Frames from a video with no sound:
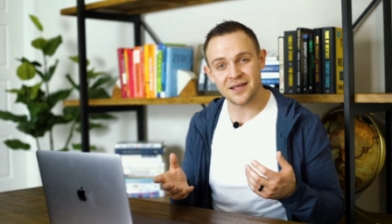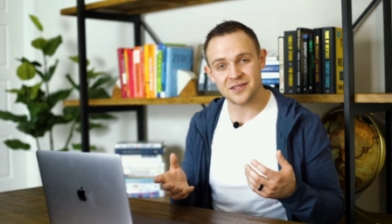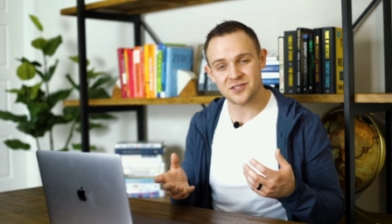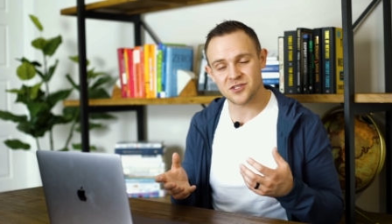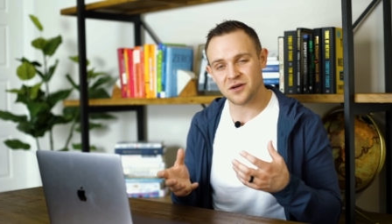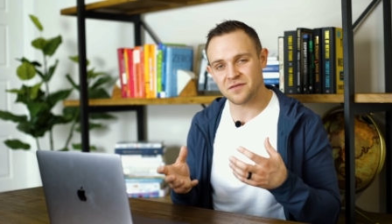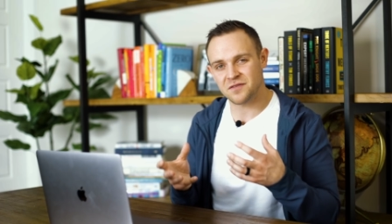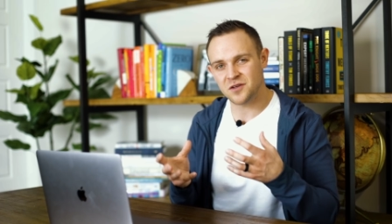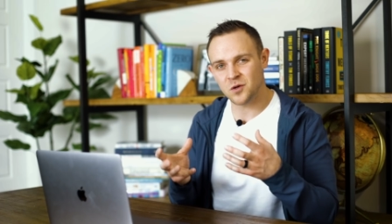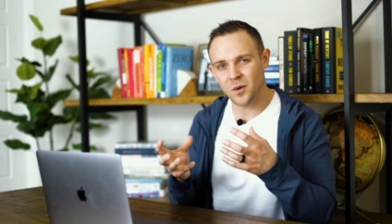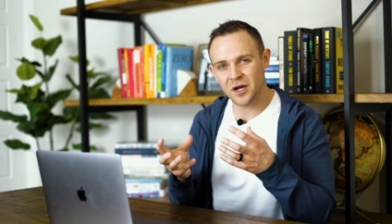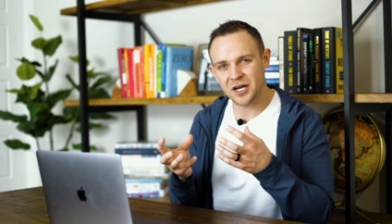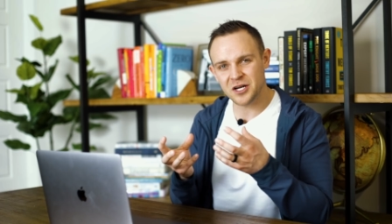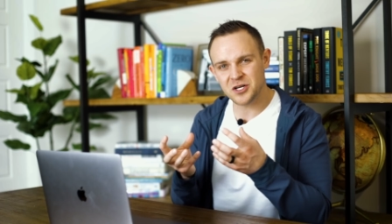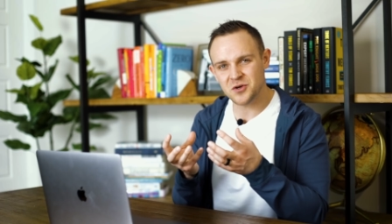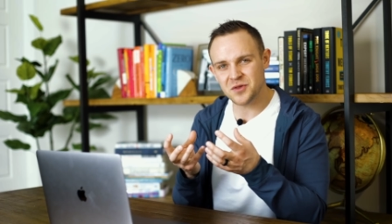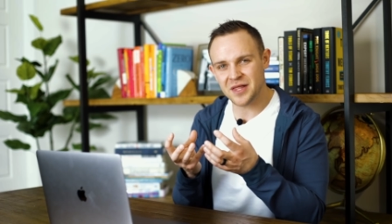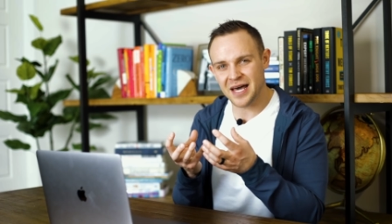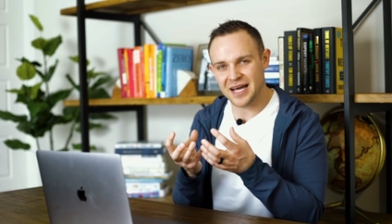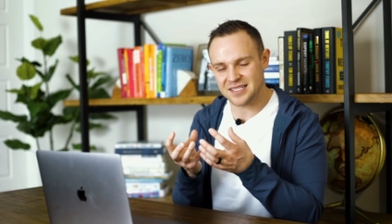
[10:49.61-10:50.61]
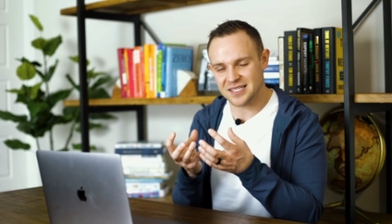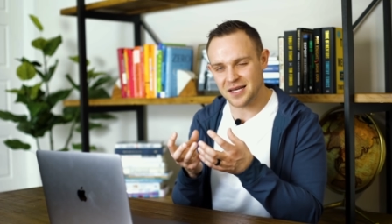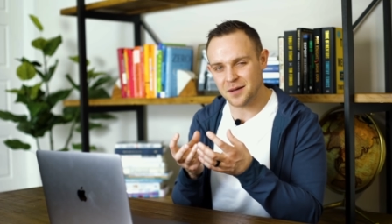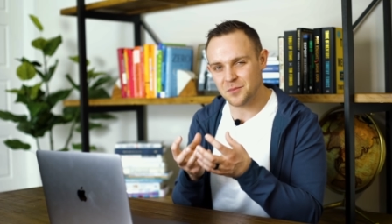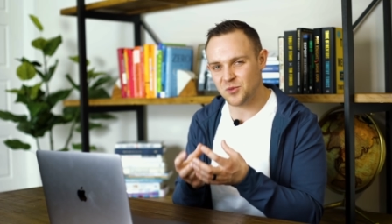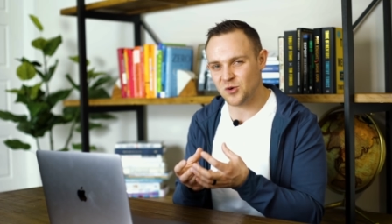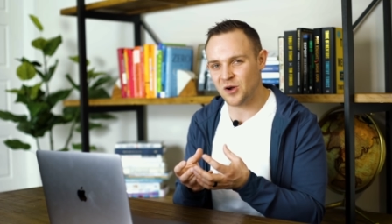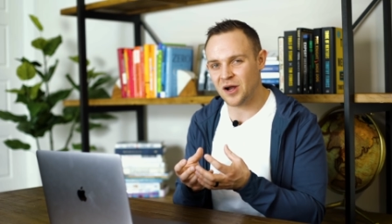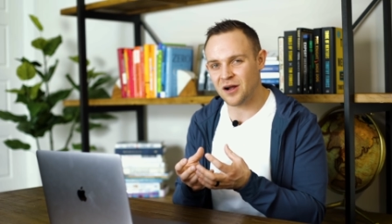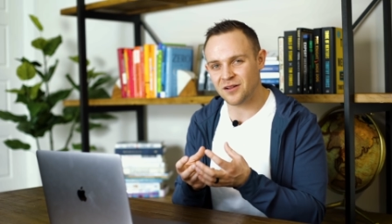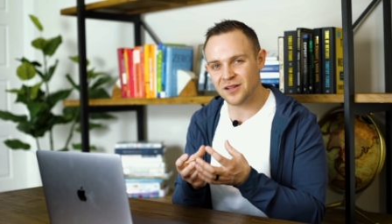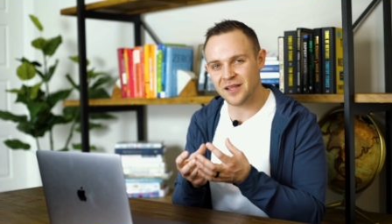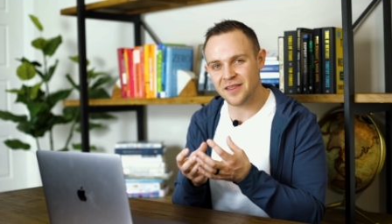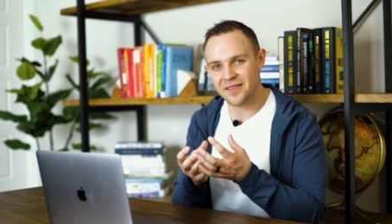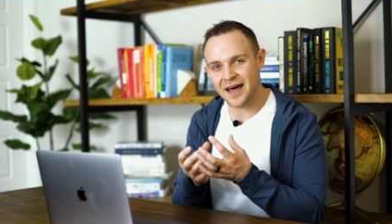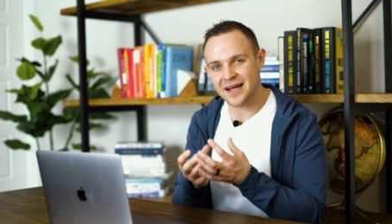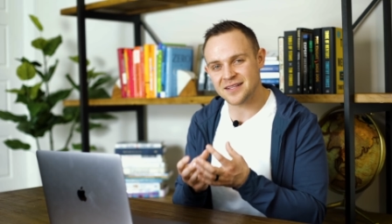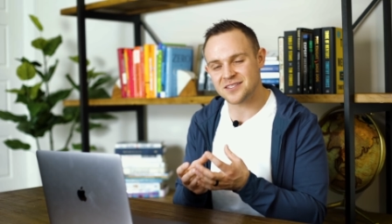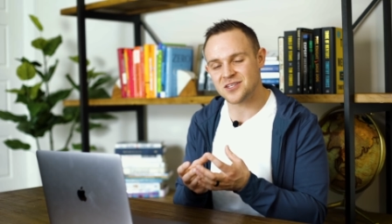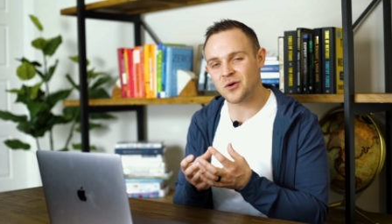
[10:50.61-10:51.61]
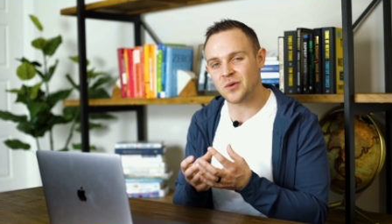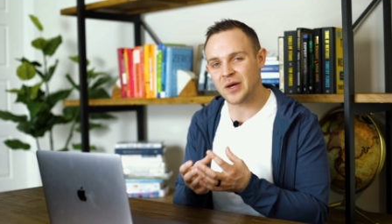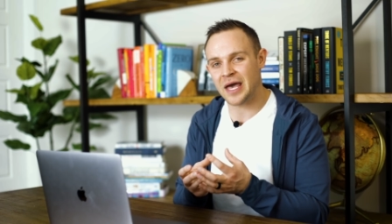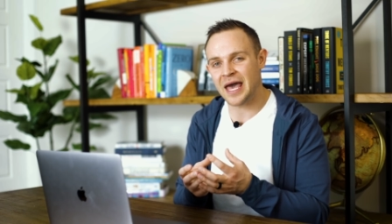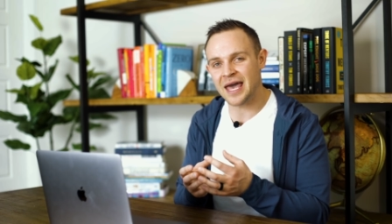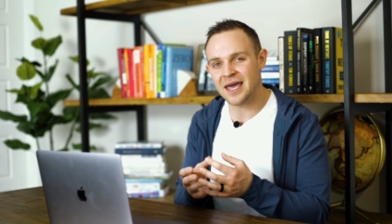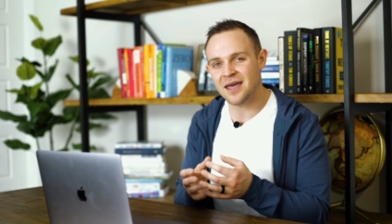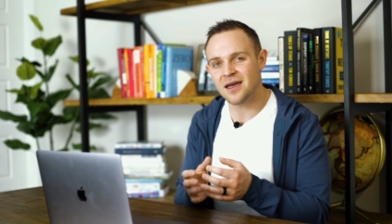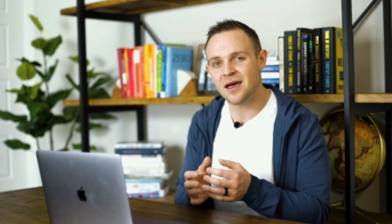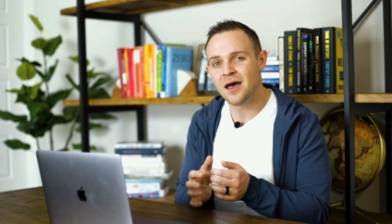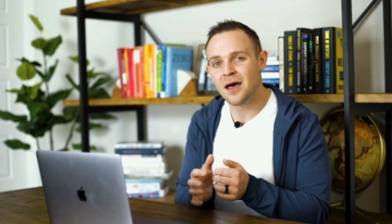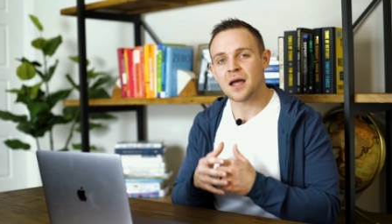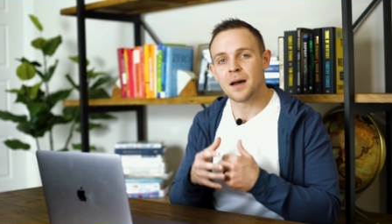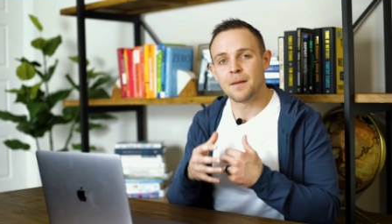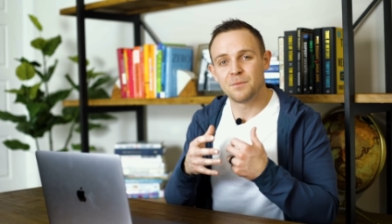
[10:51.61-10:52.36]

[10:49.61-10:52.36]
And so if you want to do that temporarily, that's okay.